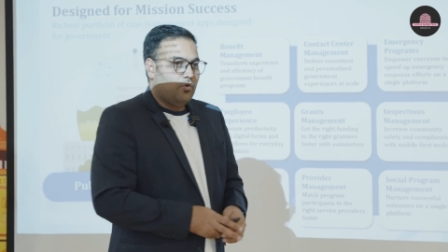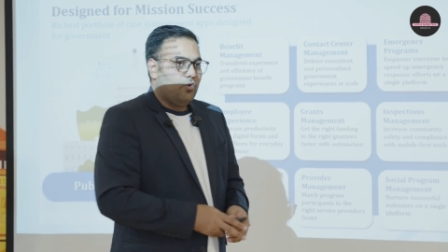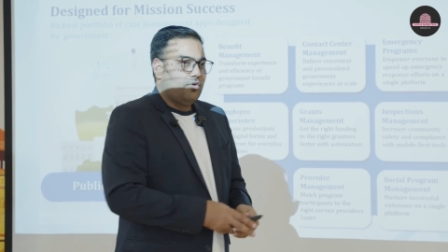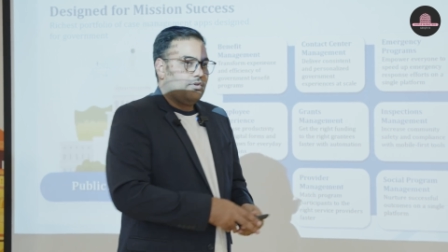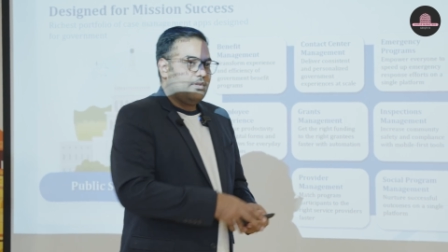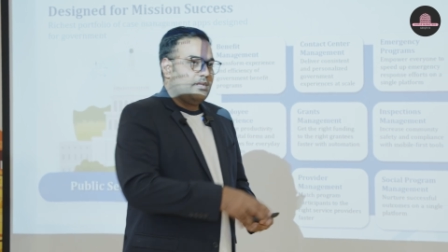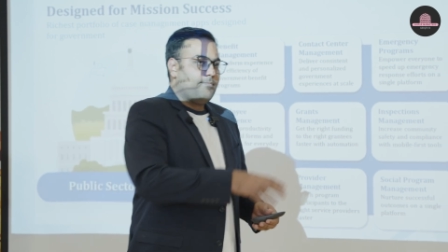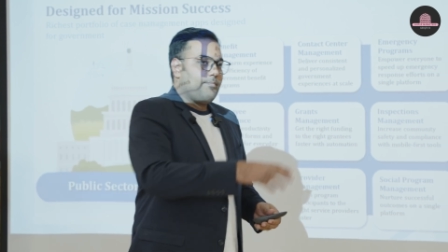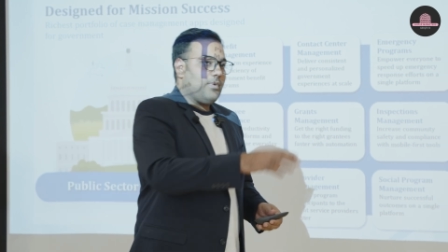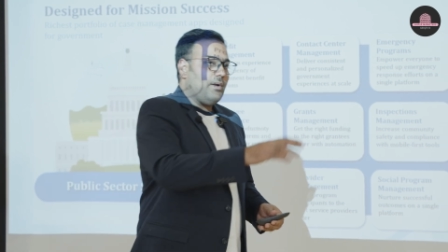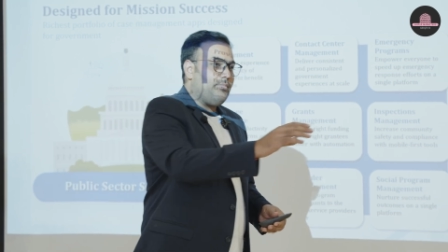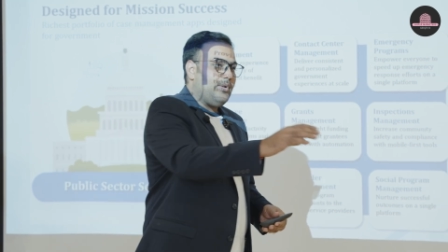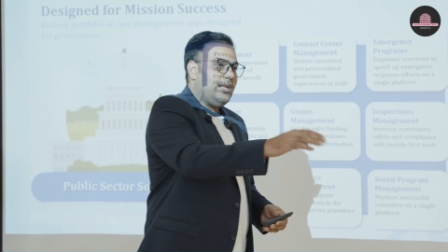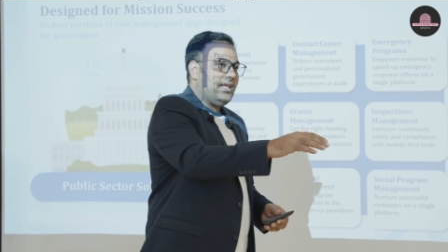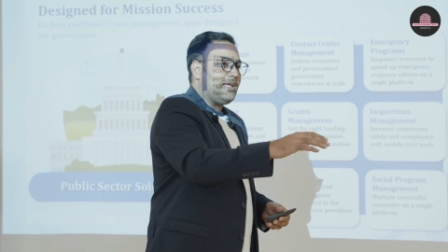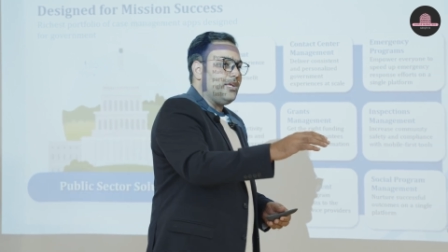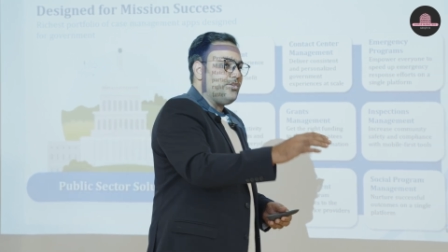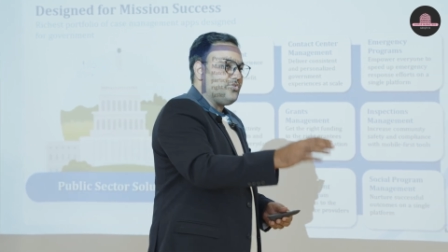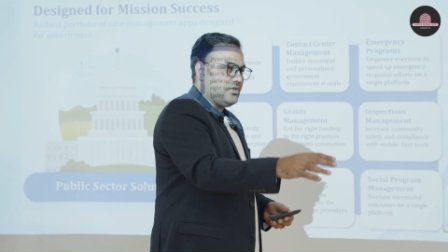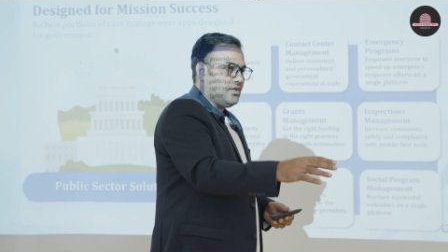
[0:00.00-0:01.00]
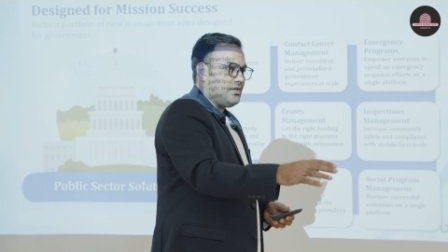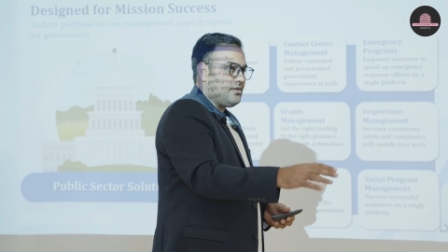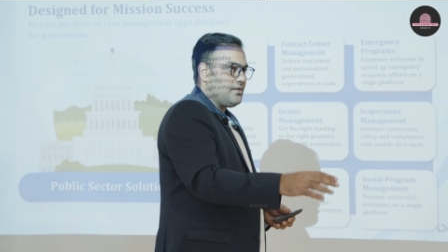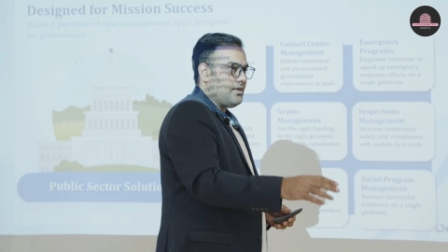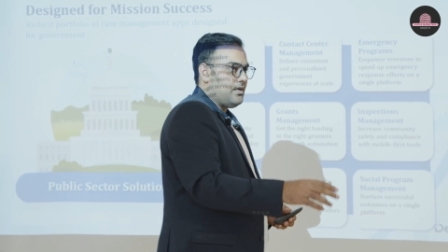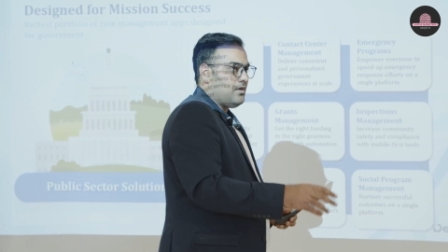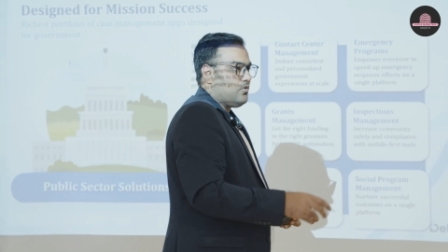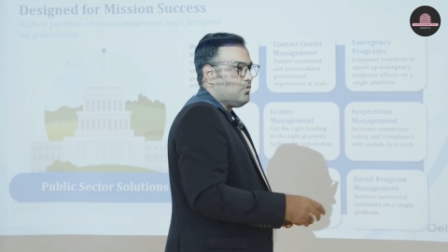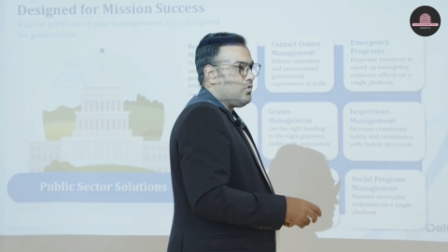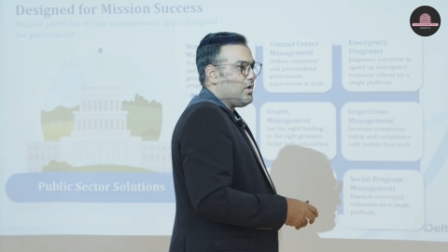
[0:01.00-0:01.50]
or the public in
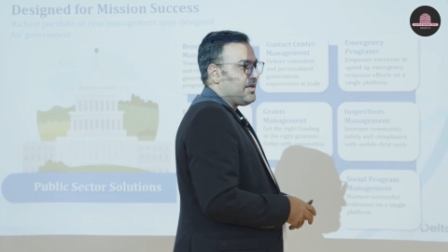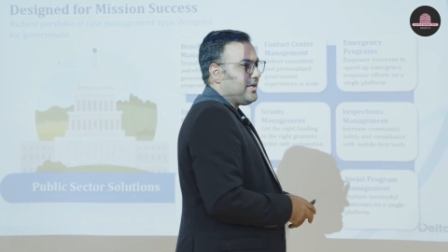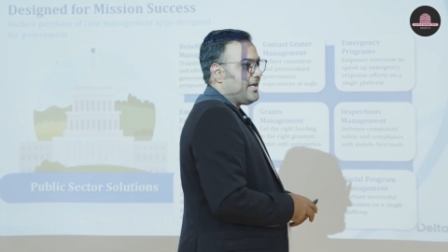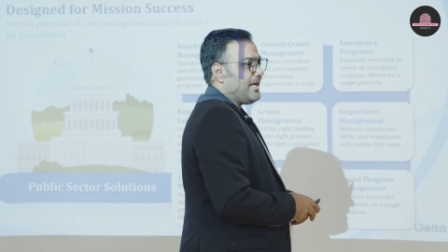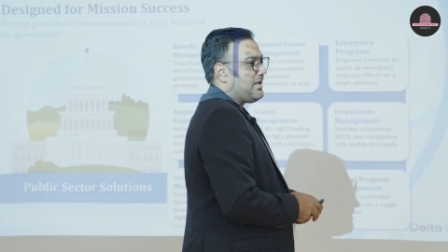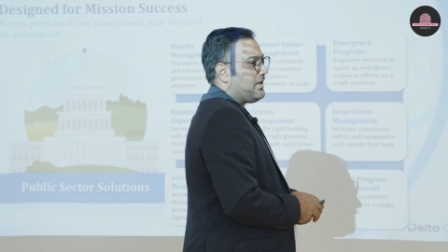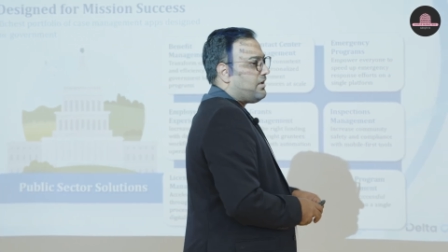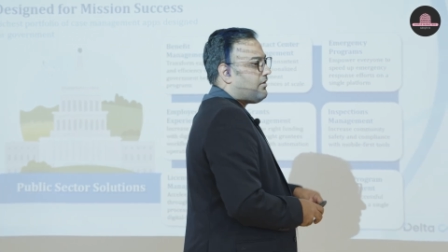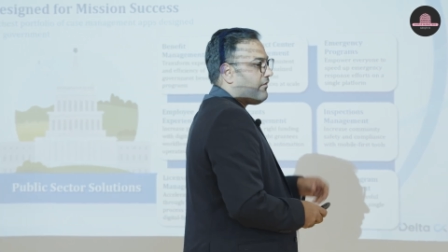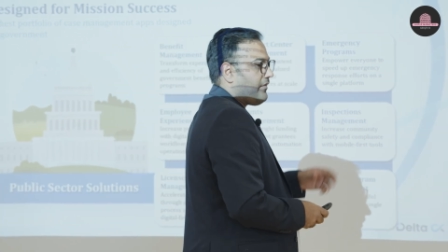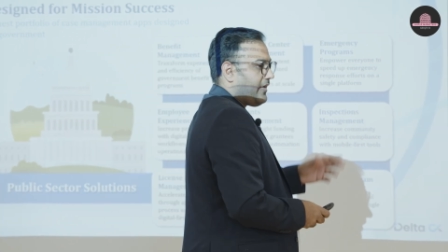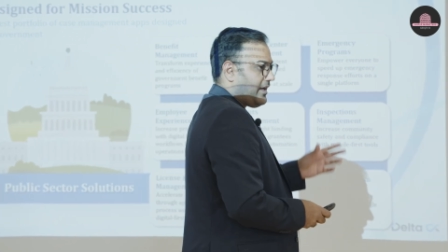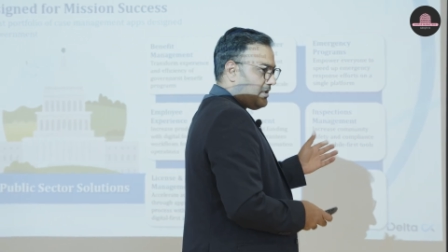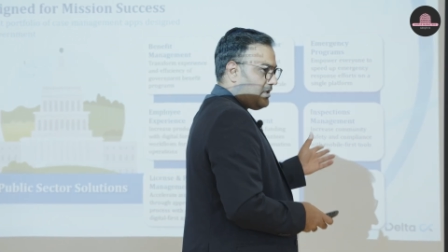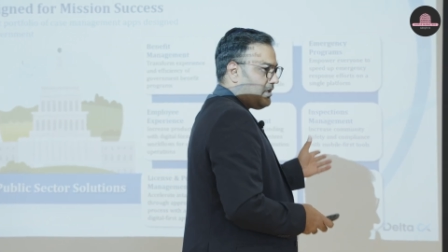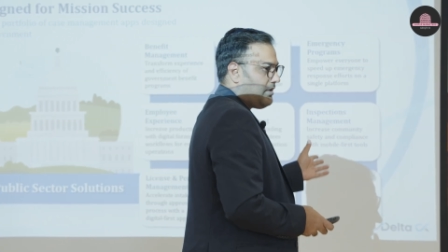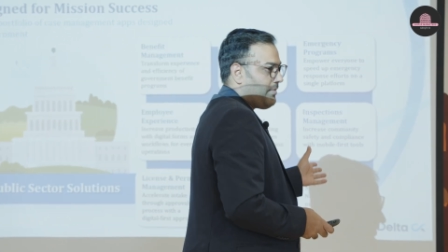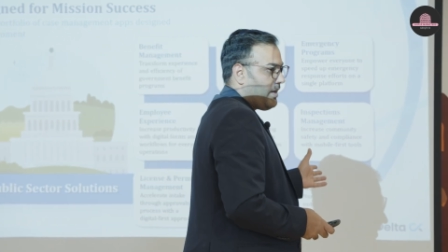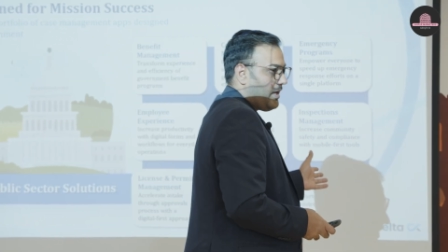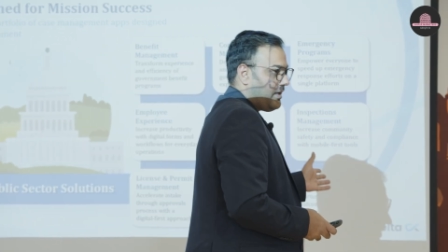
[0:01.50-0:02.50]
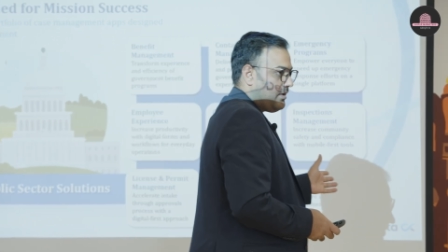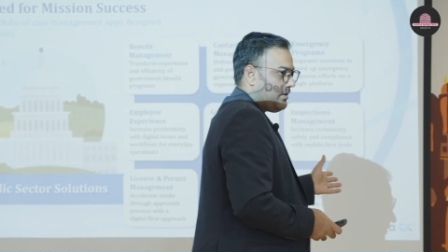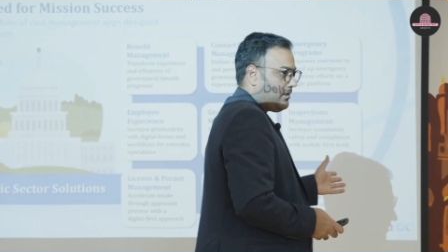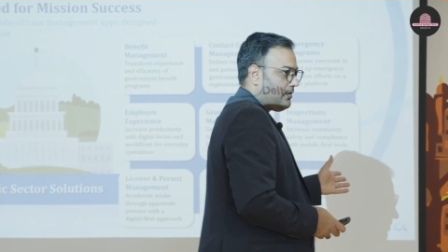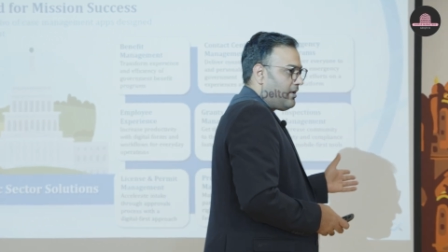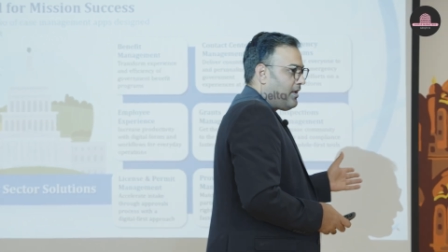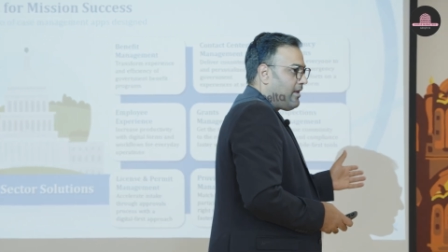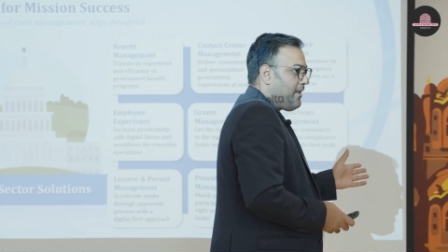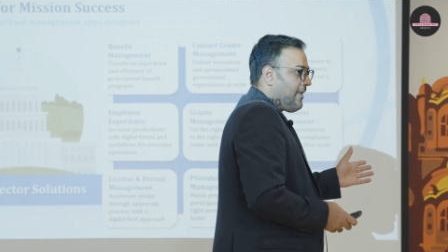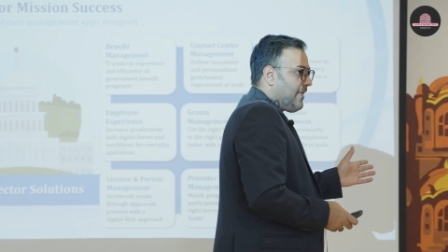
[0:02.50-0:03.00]
general who are getting affected by it,
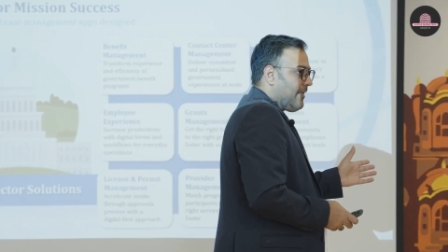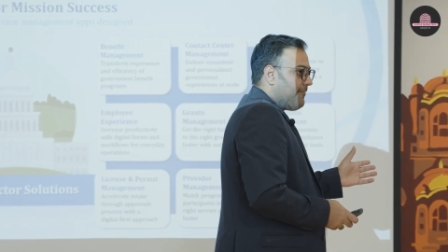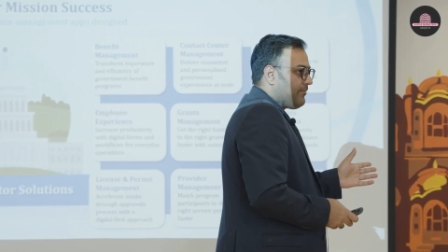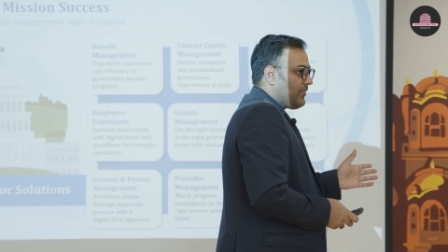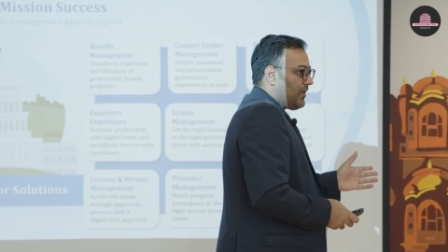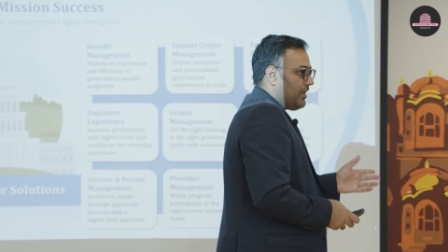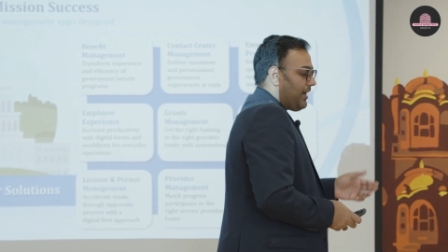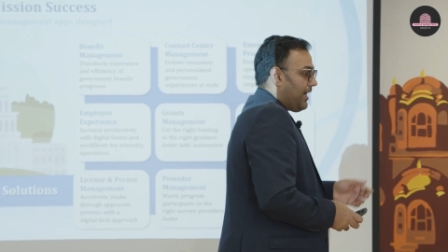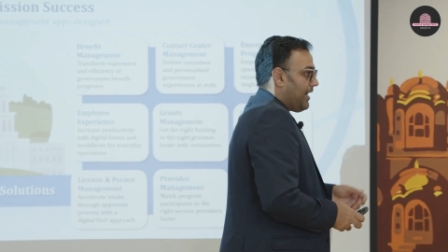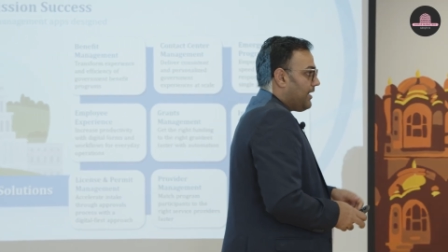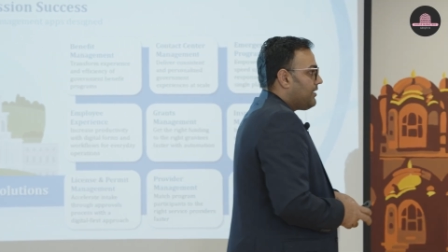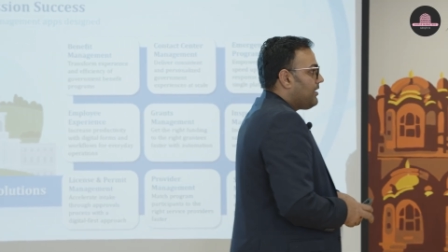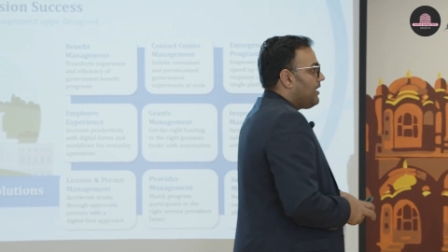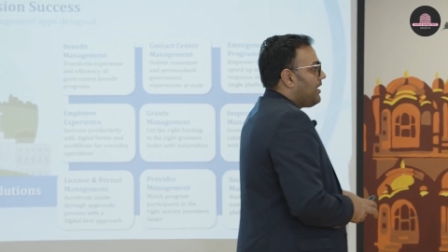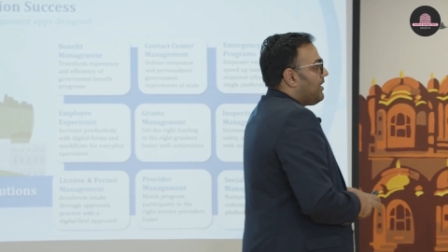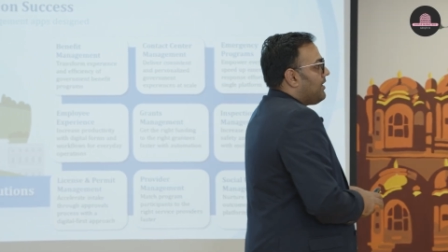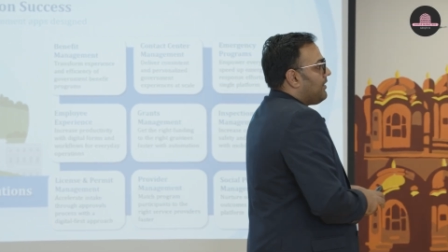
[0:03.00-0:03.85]
right?